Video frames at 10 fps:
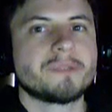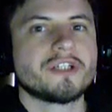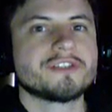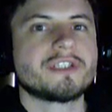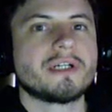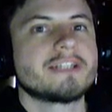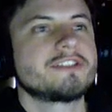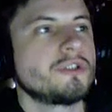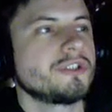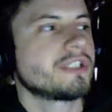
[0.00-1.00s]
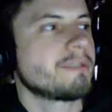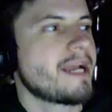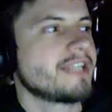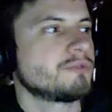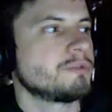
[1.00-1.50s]
because there are certain
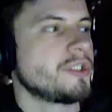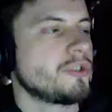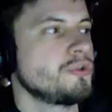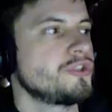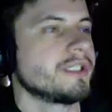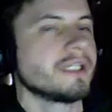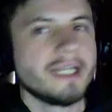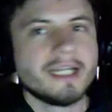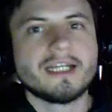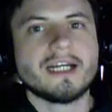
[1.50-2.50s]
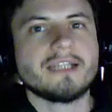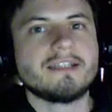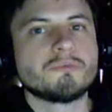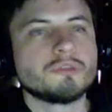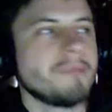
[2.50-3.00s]
commands we'll be using
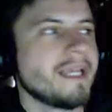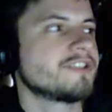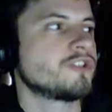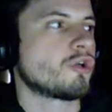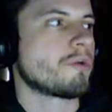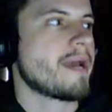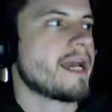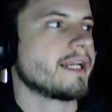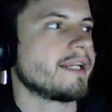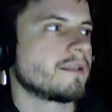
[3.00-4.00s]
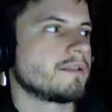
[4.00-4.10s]
that will make this automatic.